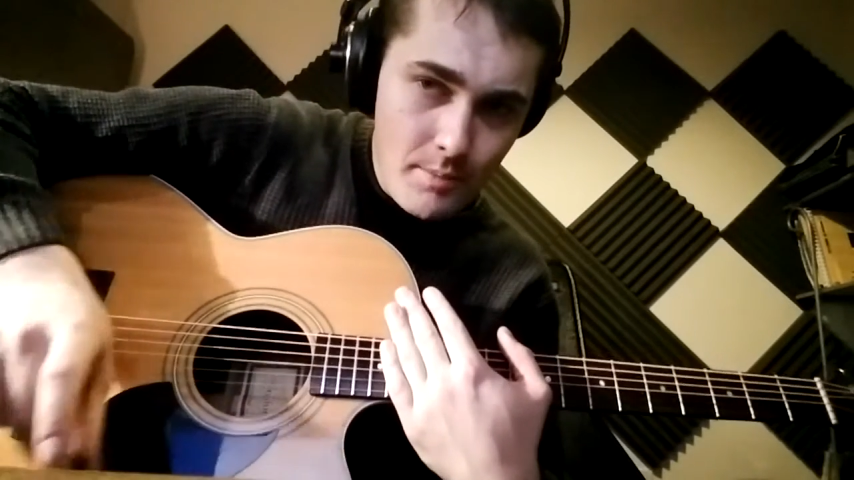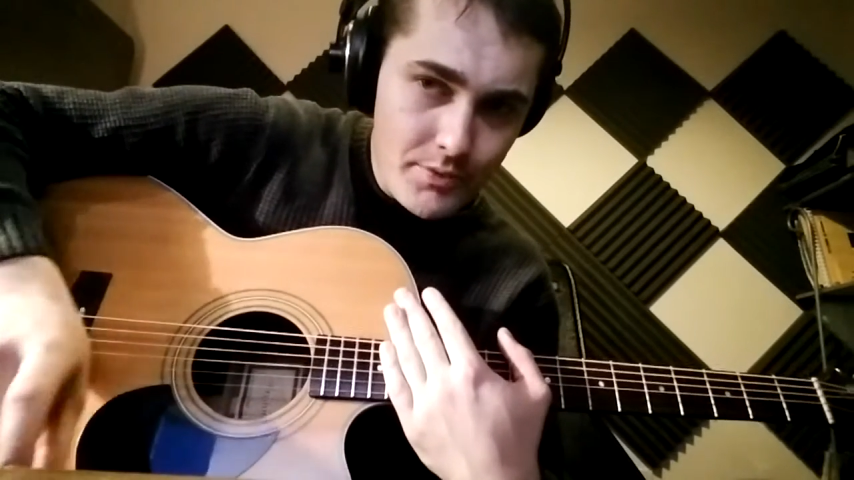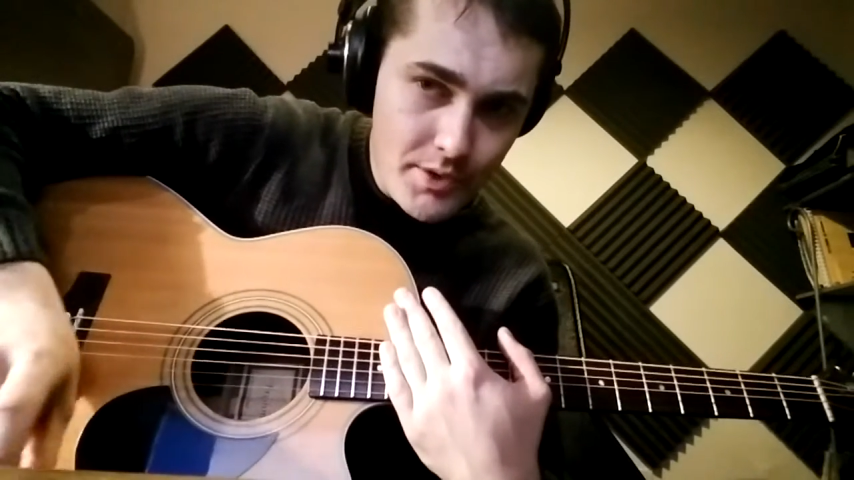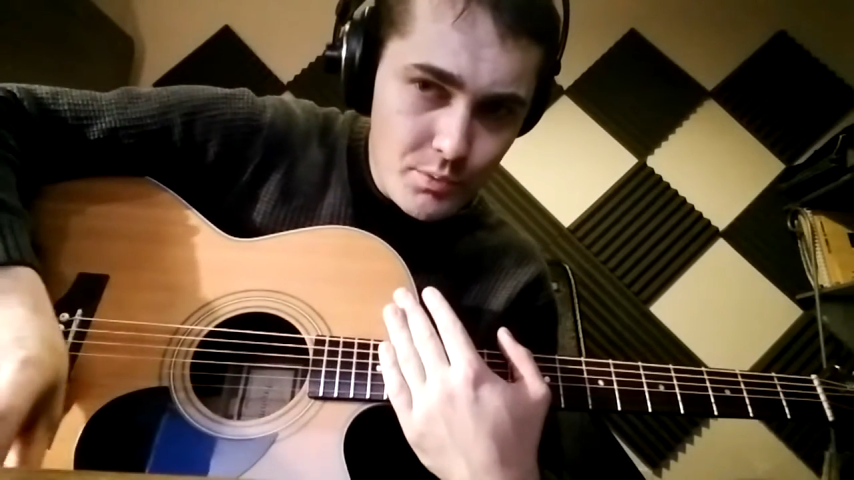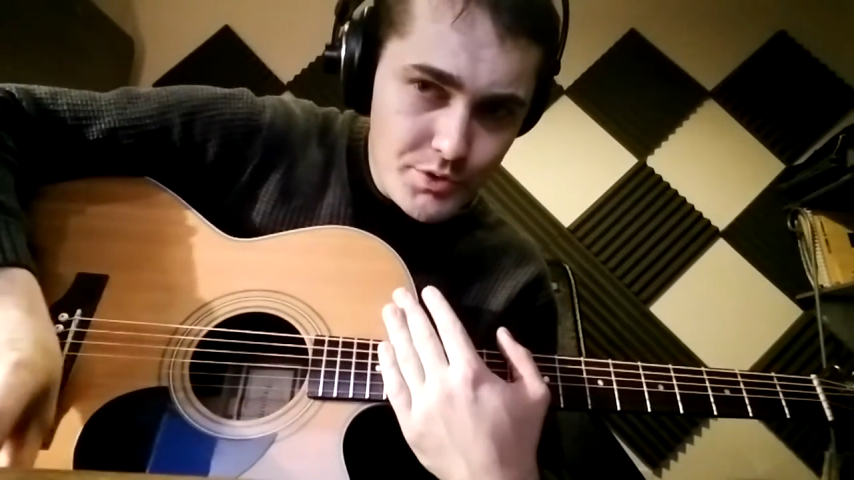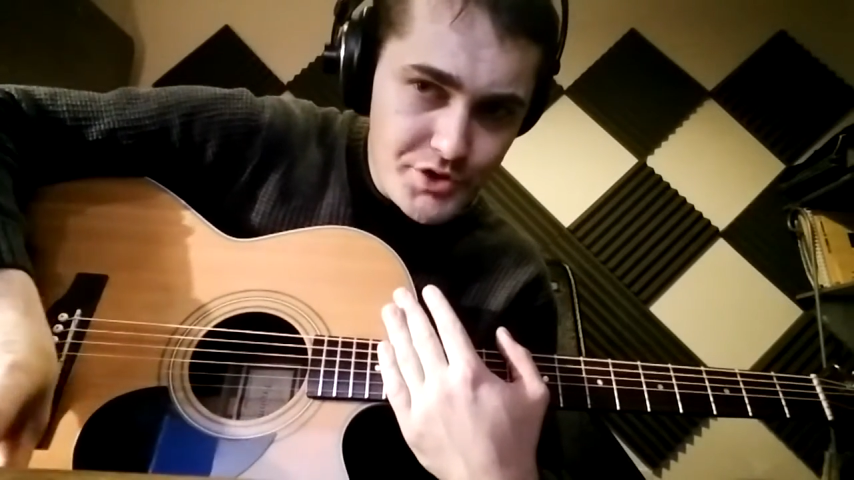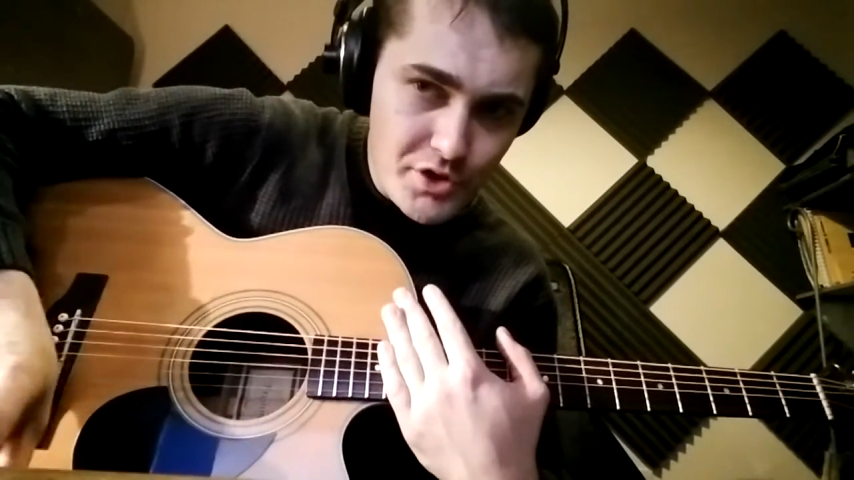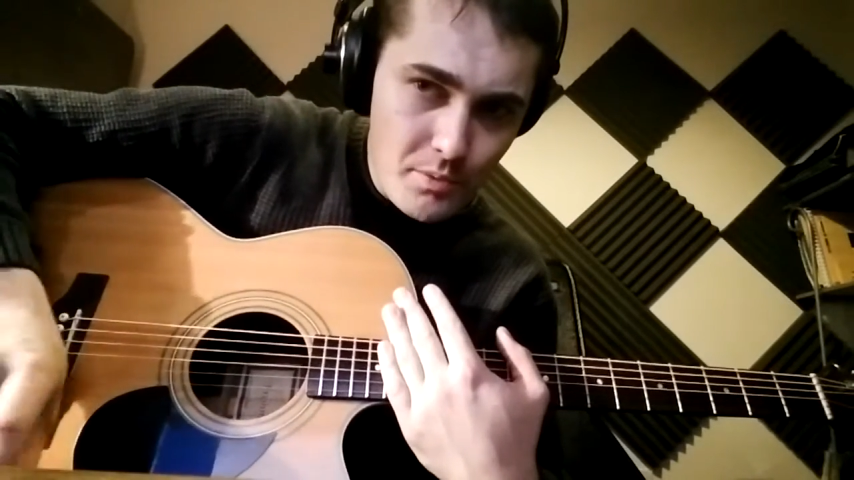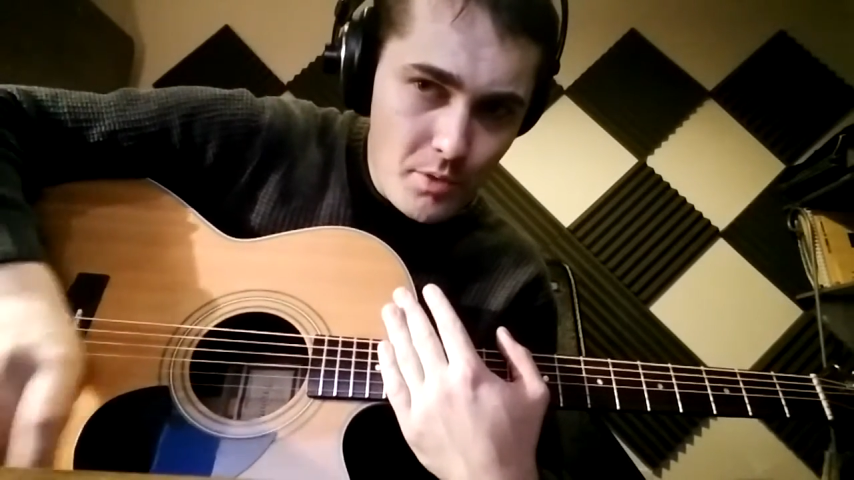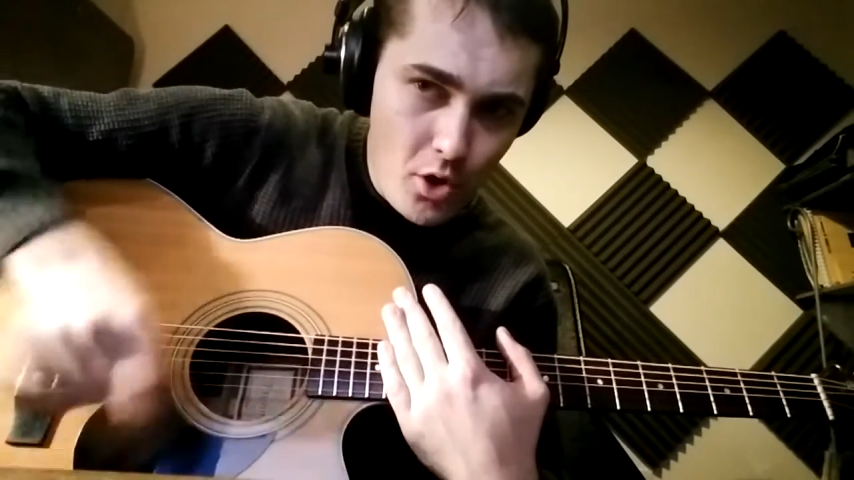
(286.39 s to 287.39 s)
but then once you
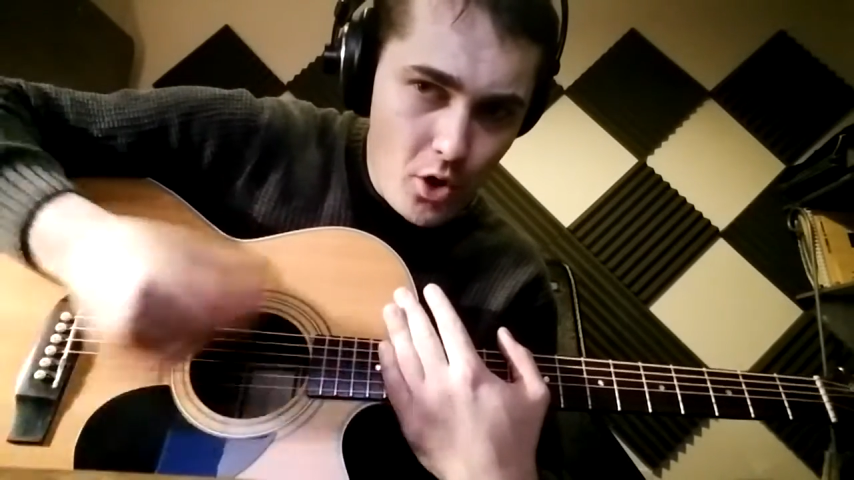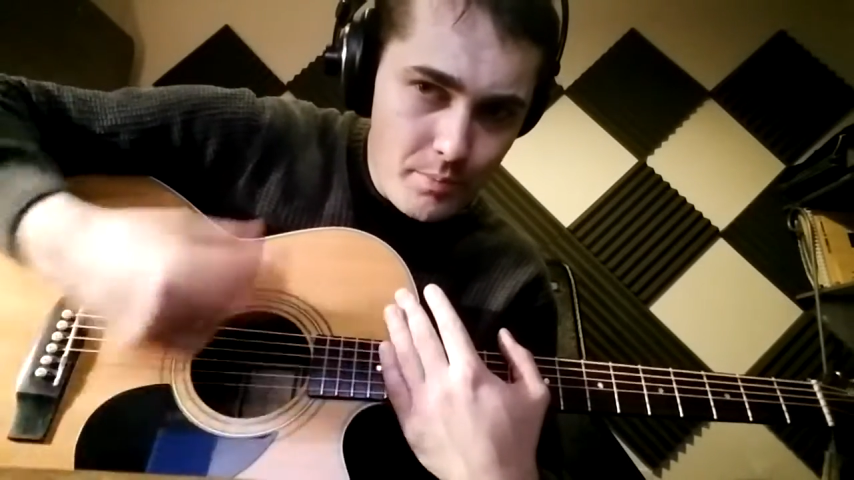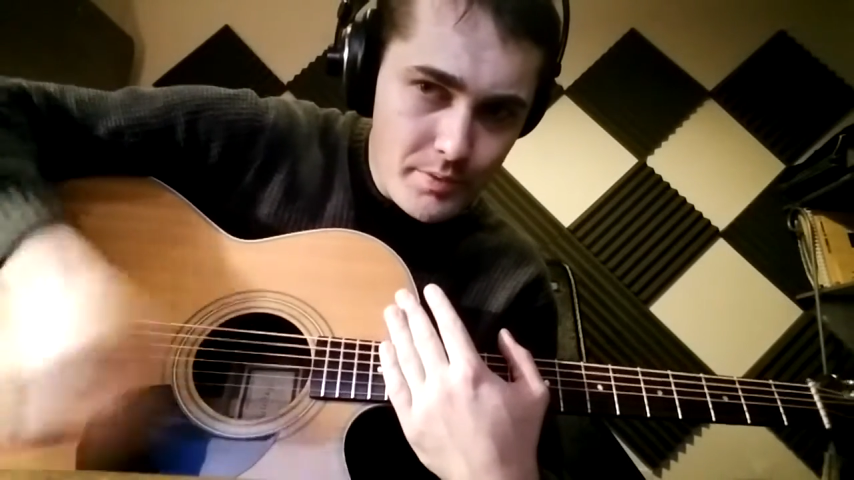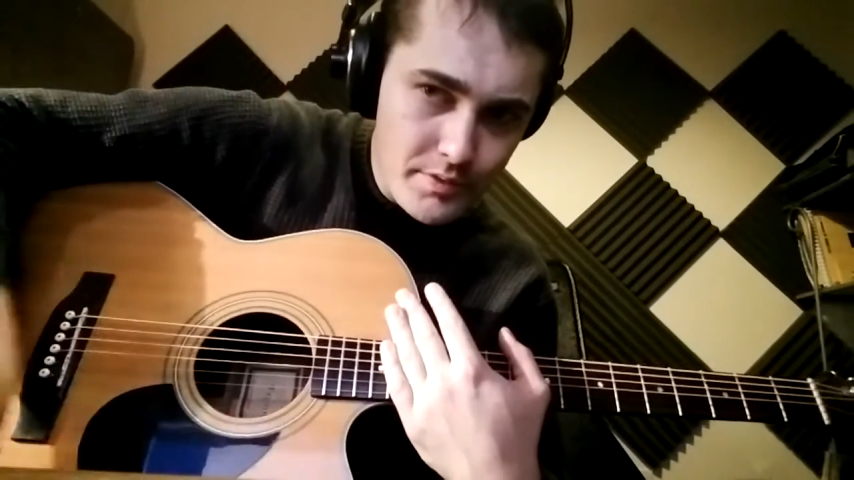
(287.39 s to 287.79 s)
come up,